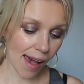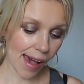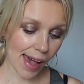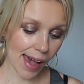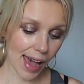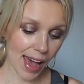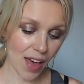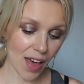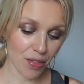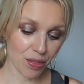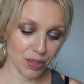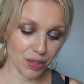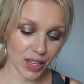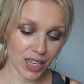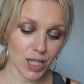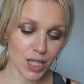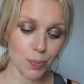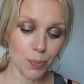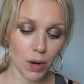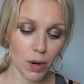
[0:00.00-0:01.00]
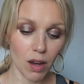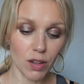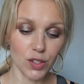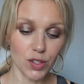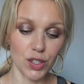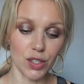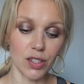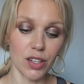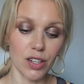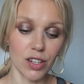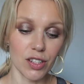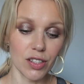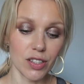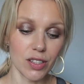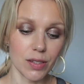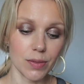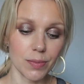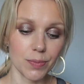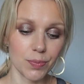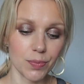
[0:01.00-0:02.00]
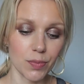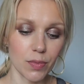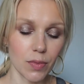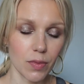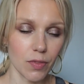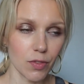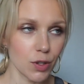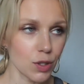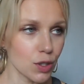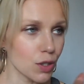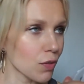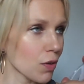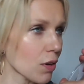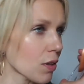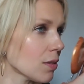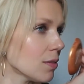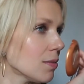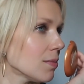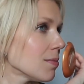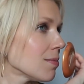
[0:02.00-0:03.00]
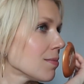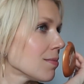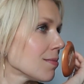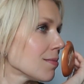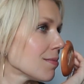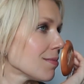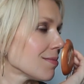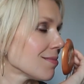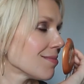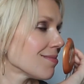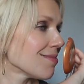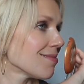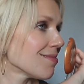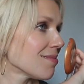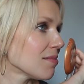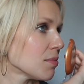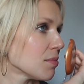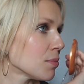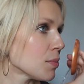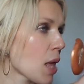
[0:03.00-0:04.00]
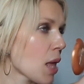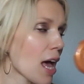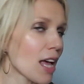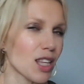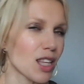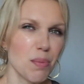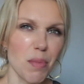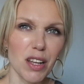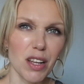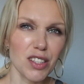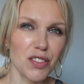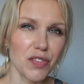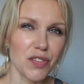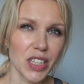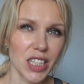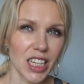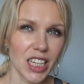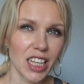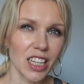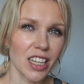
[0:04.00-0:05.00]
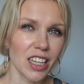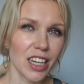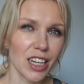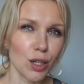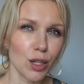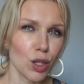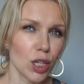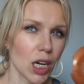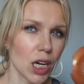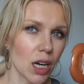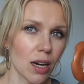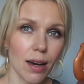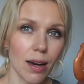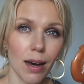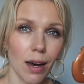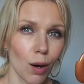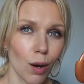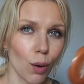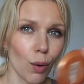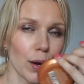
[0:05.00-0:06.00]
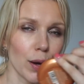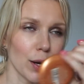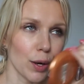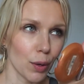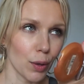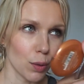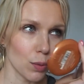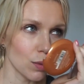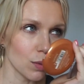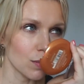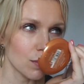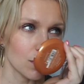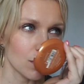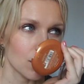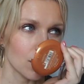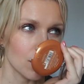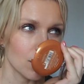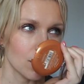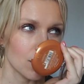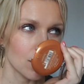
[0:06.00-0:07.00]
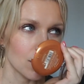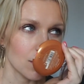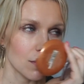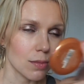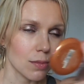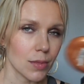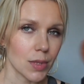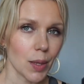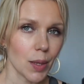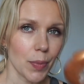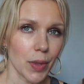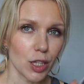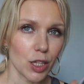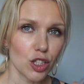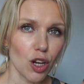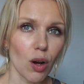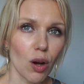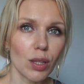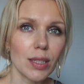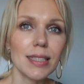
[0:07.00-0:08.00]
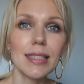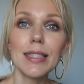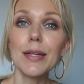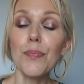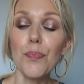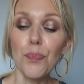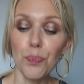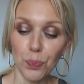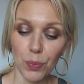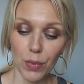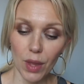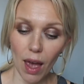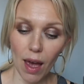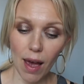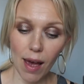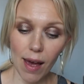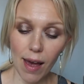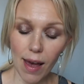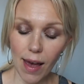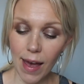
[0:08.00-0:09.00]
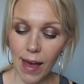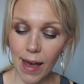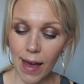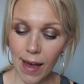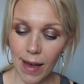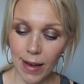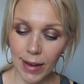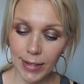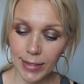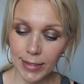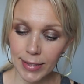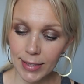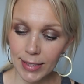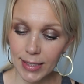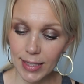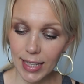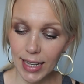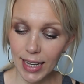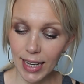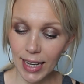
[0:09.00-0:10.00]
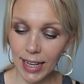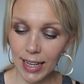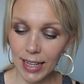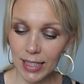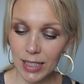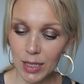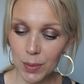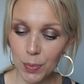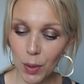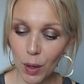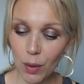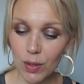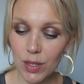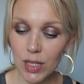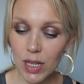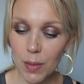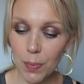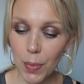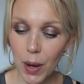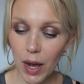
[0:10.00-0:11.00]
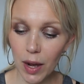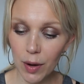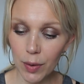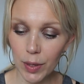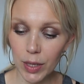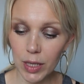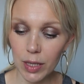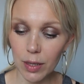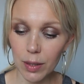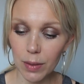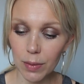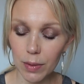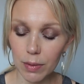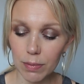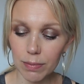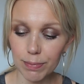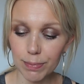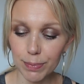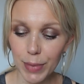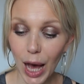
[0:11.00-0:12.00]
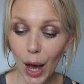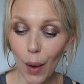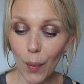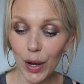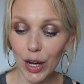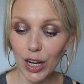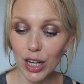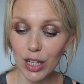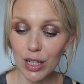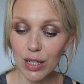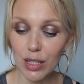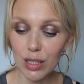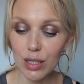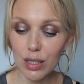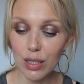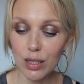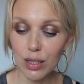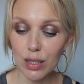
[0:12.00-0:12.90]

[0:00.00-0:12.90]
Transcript: And this bronzer, first of all, it smells vanilla or cacao, I don't know, something chocolatey. And it's bronzing power, powder,